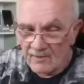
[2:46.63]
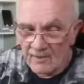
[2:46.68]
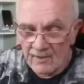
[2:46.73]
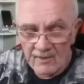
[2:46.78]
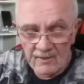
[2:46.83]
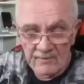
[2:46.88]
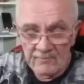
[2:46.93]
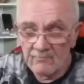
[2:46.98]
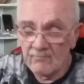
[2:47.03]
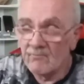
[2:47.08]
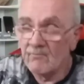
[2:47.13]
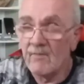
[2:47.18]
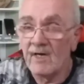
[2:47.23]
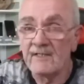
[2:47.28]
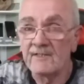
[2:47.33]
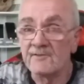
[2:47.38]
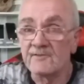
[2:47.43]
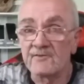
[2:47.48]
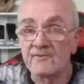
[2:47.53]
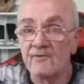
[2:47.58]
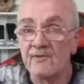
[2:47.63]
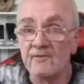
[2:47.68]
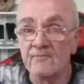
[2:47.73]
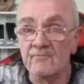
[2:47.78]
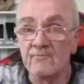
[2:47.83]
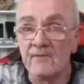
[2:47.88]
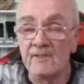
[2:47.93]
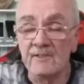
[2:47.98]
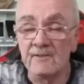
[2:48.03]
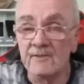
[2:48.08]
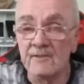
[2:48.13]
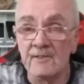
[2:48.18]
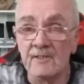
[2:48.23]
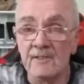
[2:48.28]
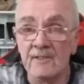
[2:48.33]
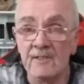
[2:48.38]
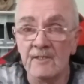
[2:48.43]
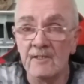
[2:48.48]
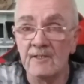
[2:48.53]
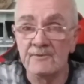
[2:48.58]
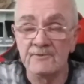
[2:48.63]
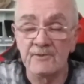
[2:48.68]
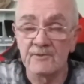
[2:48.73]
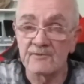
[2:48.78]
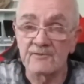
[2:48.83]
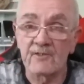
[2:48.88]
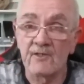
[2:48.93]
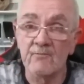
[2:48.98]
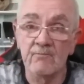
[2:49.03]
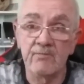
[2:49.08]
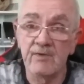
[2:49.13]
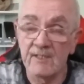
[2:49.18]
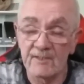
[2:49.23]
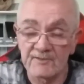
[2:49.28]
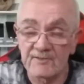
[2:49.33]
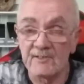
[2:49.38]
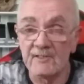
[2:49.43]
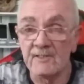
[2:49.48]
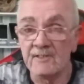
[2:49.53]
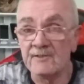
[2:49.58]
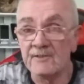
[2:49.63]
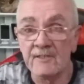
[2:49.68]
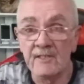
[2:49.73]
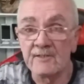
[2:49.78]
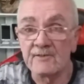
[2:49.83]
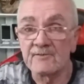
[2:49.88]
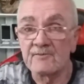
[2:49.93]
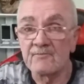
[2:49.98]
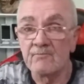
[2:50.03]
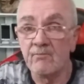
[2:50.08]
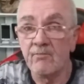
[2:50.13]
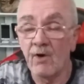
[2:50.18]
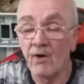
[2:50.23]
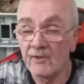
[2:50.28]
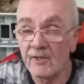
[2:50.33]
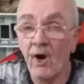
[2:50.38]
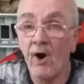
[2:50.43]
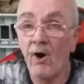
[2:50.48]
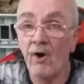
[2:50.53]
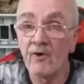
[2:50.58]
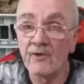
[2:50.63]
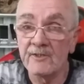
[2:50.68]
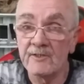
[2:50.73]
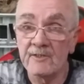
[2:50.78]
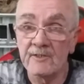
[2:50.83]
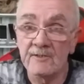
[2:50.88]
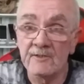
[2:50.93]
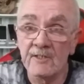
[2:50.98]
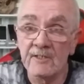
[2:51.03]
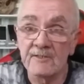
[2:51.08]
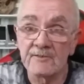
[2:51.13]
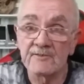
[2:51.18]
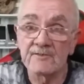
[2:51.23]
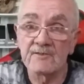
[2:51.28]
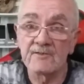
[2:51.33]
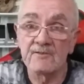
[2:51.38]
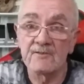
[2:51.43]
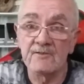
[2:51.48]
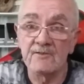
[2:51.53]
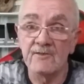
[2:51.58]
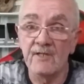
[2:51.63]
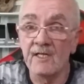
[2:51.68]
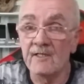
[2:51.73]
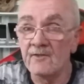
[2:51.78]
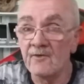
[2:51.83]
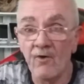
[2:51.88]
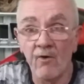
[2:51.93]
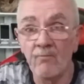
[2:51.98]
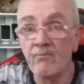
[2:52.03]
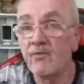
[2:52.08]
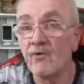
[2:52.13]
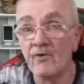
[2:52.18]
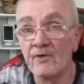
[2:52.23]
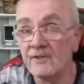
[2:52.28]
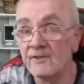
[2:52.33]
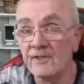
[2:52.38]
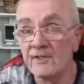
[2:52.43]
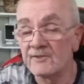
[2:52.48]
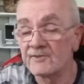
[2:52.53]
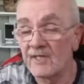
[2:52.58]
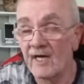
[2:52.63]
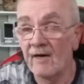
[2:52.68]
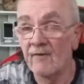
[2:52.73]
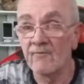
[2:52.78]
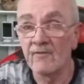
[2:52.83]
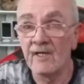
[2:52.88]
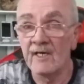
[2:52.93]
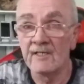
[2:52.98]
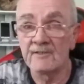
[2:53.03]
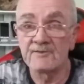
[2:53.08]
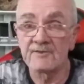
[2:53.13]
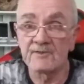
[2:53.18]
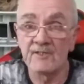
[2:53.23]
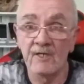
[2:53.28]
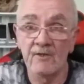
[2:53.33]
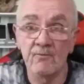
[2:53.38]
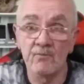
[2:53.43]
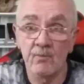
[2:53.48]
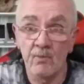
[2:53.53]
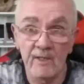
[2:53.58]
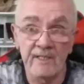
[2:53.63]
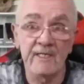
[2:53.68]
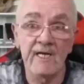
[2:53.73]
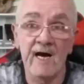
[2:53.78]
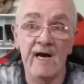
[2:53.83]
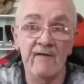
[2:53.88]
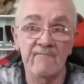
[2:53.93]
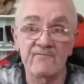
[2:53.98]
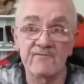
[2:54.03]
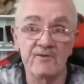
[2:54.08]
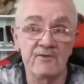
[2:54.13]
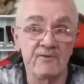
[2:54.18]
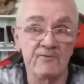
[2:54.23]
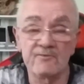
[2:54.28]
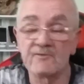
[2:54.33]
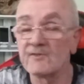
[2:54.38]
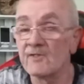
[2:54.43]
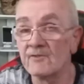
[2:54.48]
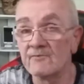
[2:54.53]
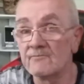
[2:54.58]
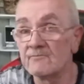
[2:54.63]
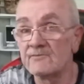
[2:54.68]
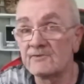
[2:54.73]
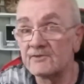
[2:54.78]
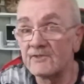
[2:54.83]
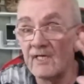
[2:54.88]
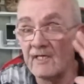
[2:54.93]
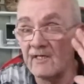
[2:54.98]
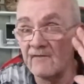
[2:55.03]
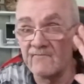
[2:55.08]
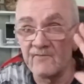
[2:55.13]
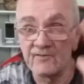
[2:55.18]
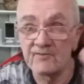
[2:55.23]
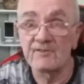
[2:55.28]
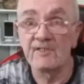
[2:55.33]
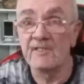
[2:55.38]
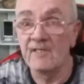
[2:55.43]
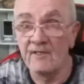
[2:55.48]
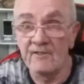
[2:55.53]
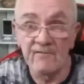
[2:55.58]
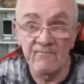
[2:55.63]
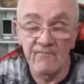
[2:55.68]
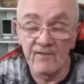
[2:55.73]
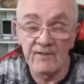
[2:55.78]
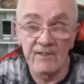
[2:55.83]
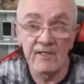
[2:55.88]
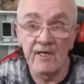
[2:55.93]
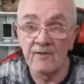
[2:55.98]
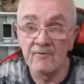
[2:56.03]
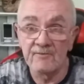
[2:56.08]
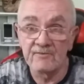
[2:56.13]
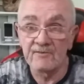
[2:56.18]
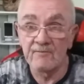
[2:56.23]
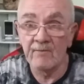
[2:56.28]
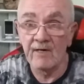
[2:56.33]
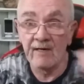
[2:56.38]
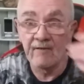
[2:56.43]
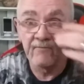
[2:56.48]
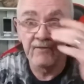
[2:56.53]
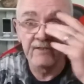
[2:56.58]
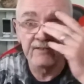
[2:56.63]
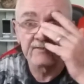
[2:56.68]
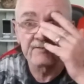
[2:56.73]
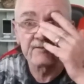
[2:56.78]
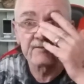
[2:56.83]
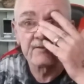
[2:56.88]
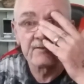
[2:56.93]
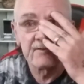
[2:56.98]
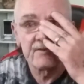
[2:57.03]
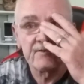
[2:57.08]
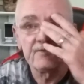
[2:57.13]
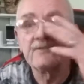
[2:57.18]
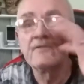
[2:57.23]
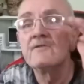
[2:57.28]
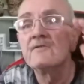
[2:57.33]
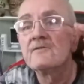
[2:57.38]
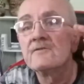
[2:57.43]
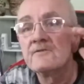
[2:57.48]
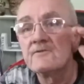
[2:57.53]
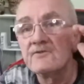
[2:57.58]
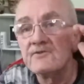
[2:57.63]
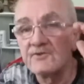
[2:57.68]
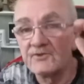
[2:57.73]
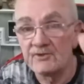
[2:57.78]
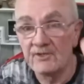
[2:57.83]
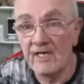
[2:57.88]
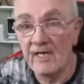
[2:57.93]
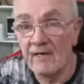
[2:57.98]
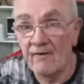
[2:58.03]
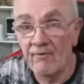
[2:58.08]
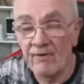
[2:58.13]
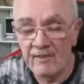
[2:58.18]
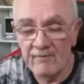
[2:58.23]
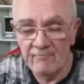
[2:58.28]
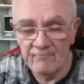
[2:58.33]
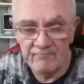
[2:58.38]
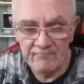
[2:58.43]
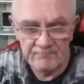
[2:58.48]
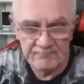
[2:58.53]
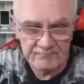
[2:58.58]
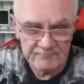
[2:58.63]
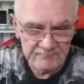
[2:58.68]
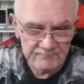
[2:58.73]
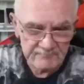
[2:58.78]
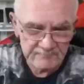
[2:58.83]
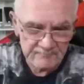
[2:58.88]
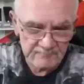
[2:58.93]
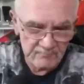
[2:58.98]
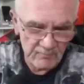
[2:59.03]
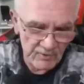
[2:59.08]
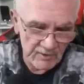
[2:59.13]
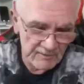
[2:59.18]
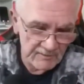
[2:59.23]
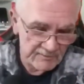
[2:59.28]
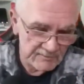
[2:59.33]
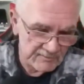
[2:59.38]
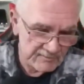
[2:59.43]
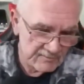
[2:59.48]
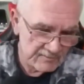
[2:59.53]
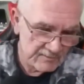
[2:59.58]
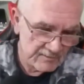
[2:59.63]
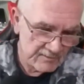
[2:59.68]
And mainstream media are just complicit in this by hiding this. They're not putting this out there, so we have to. So if you see any videos about this, share it, please.